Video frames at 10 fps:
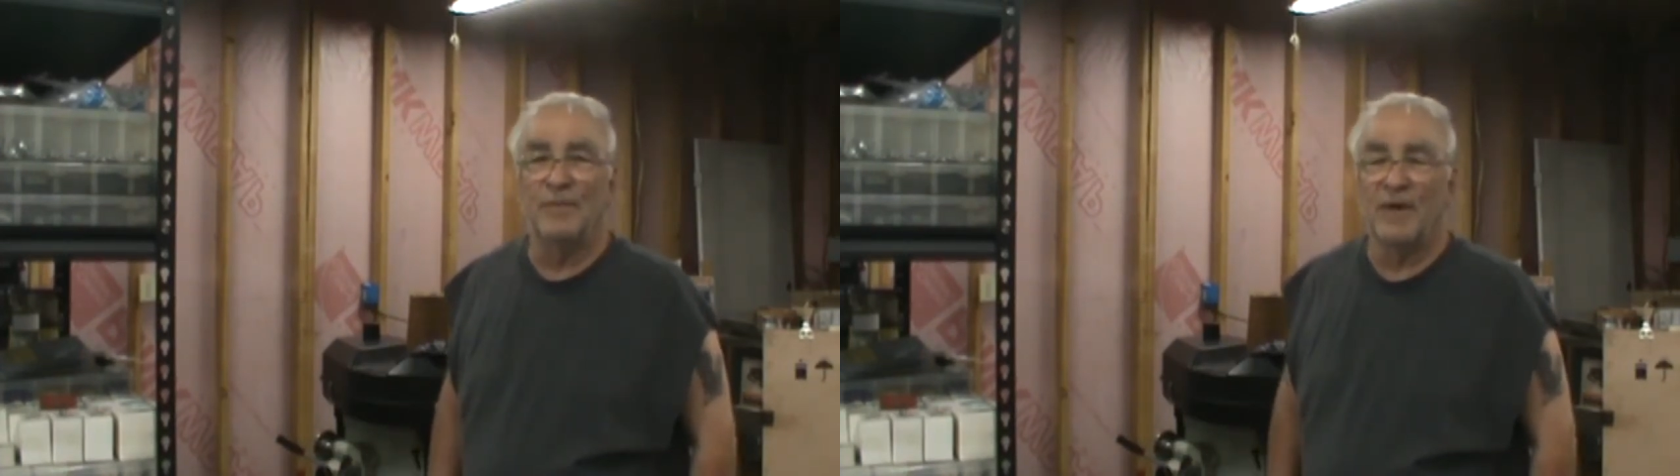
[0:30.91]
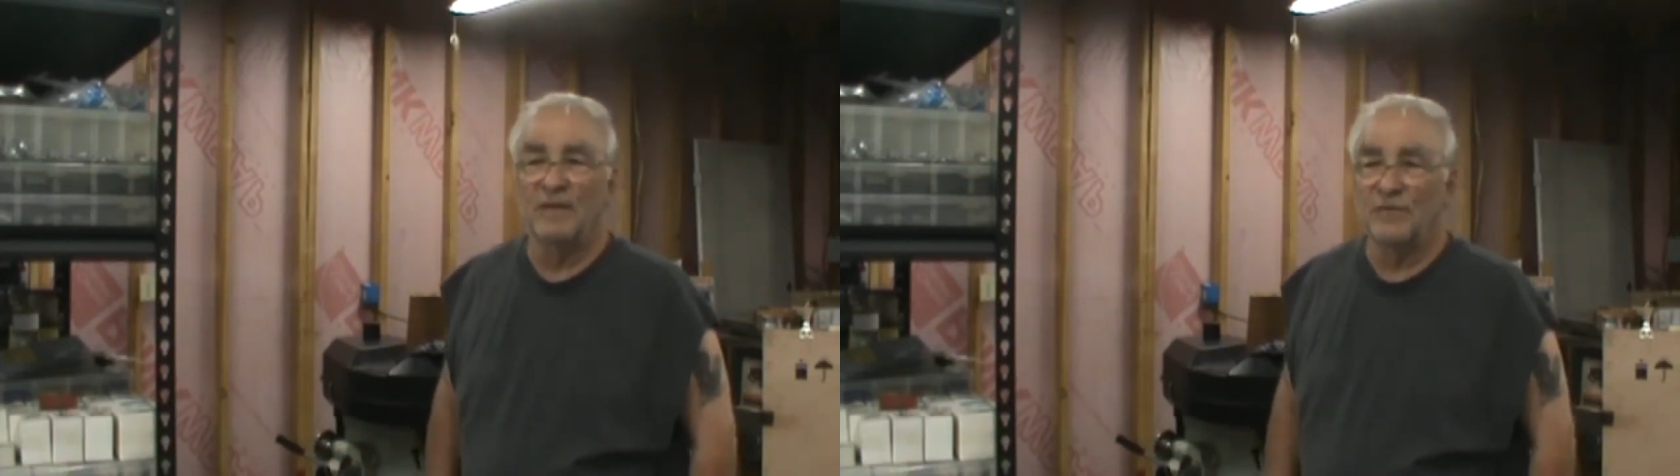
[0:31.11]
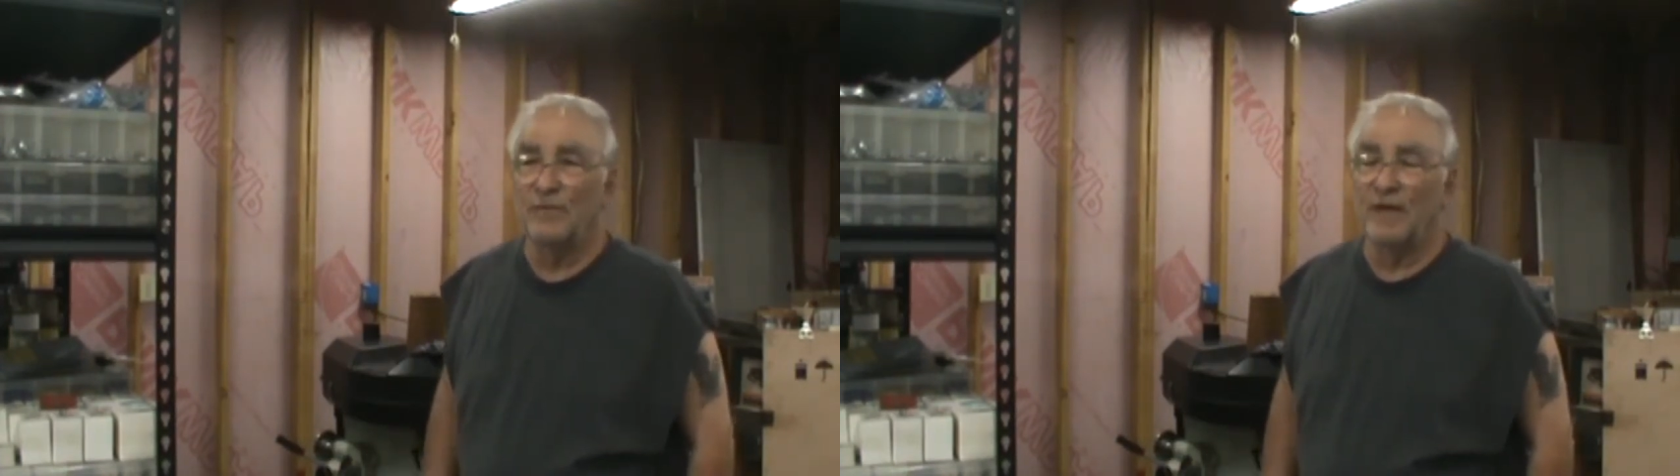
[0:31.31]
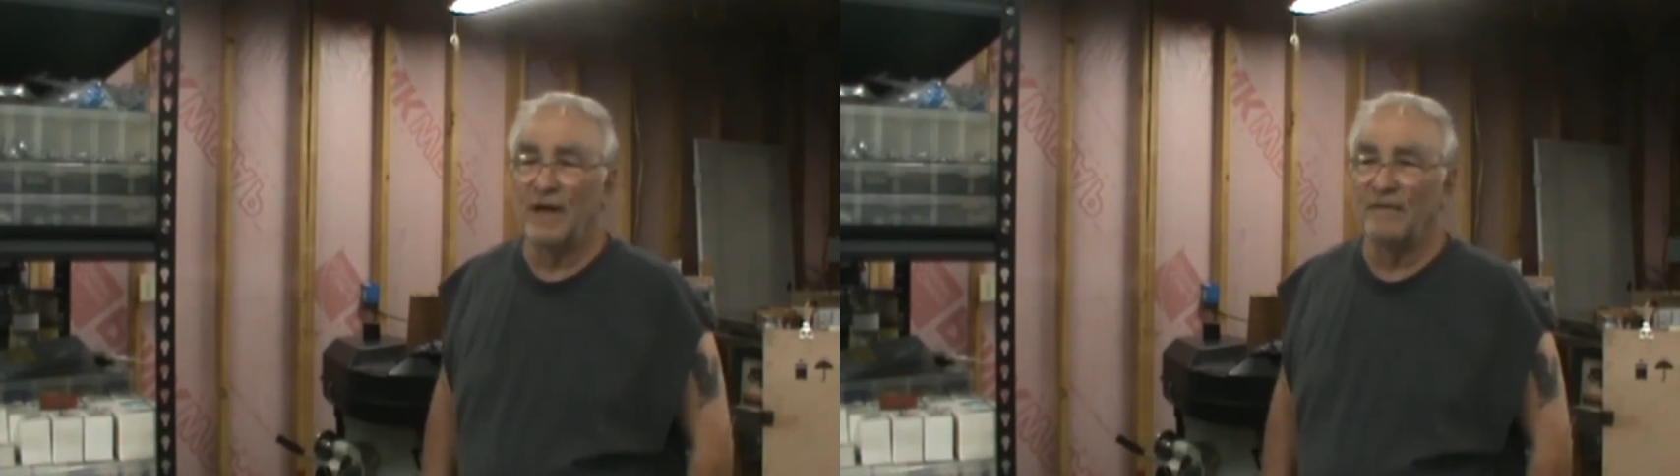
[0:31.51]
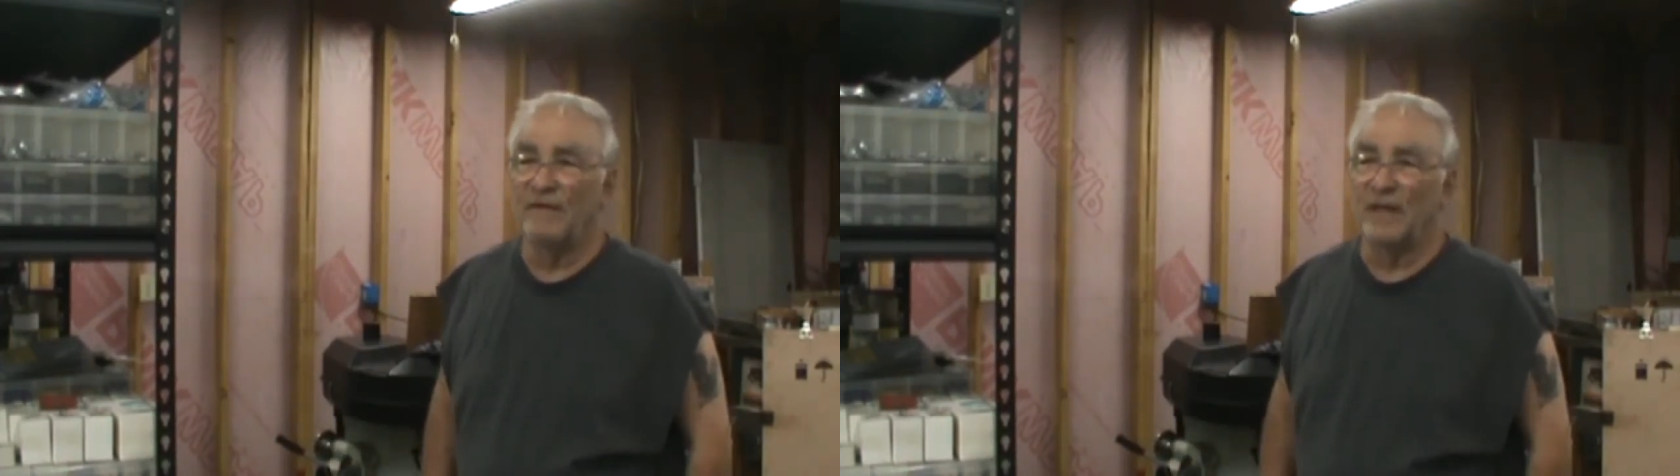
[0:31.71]
parts were
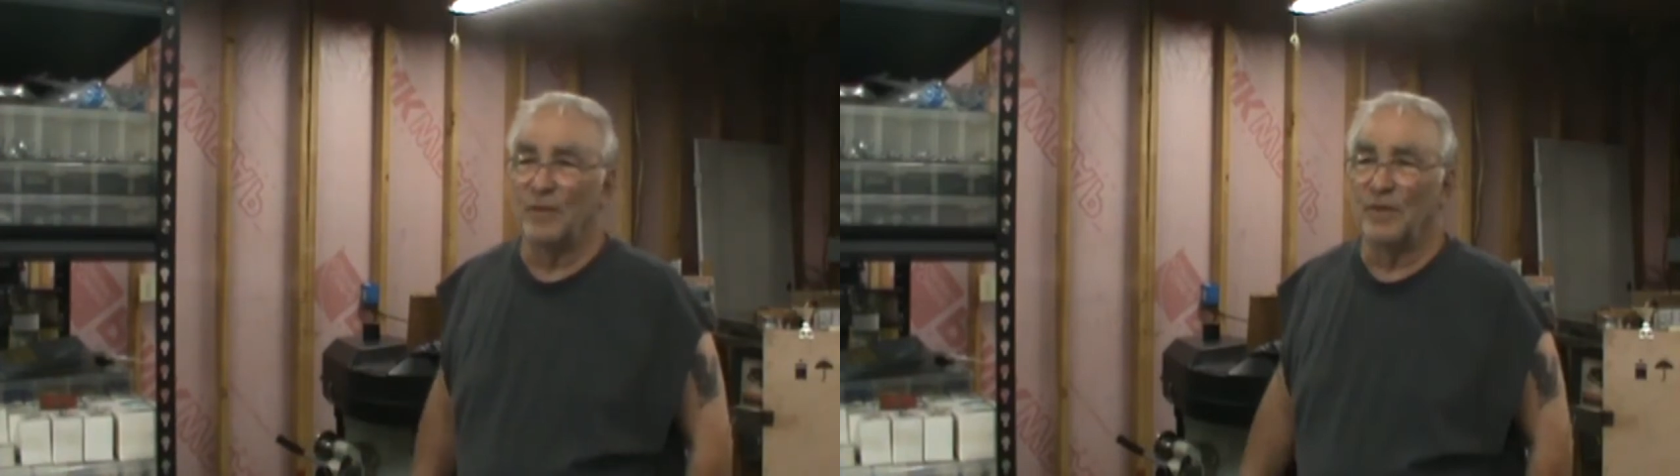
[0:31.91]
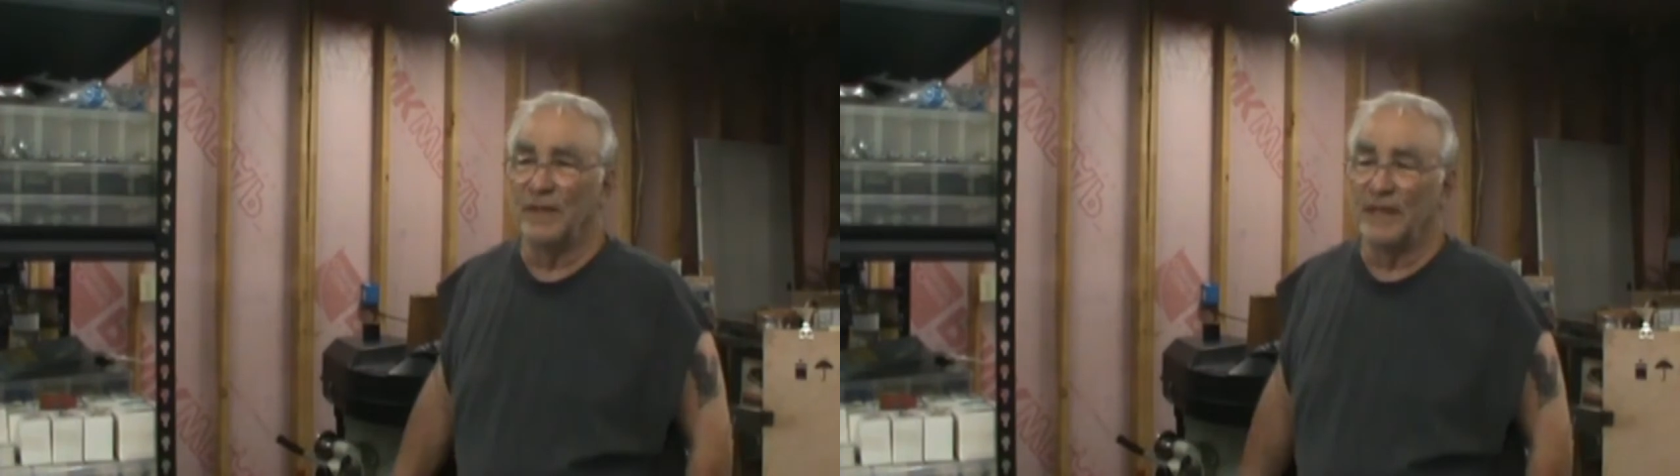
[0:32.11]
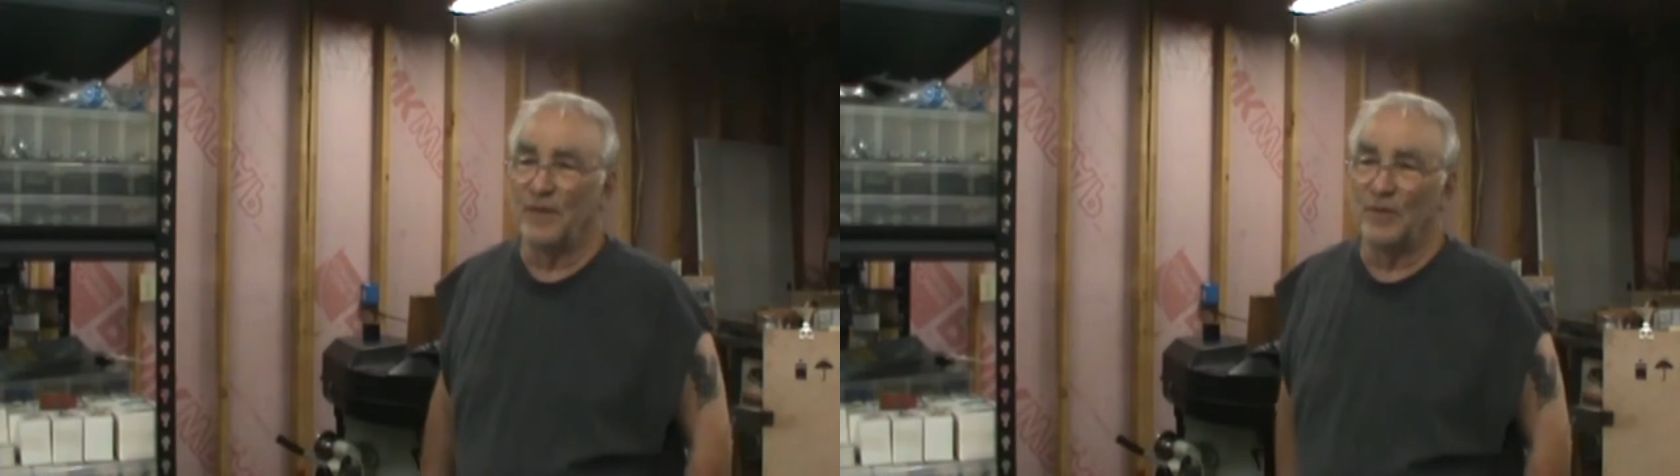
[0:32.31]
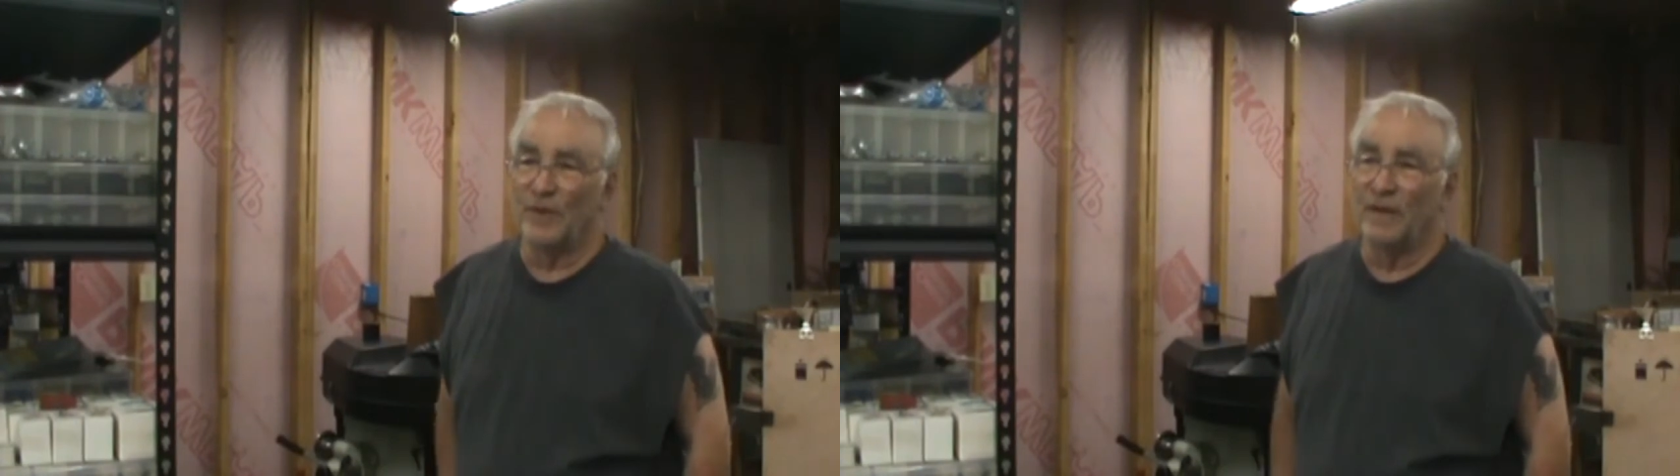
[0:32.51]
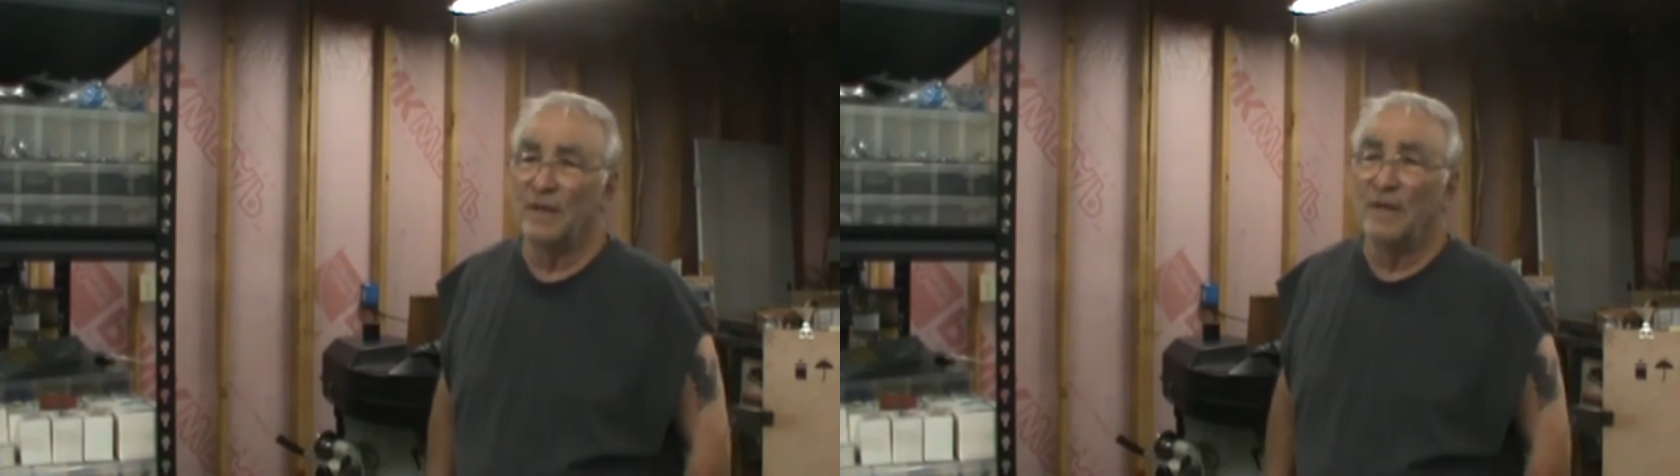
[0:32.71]
not available anymore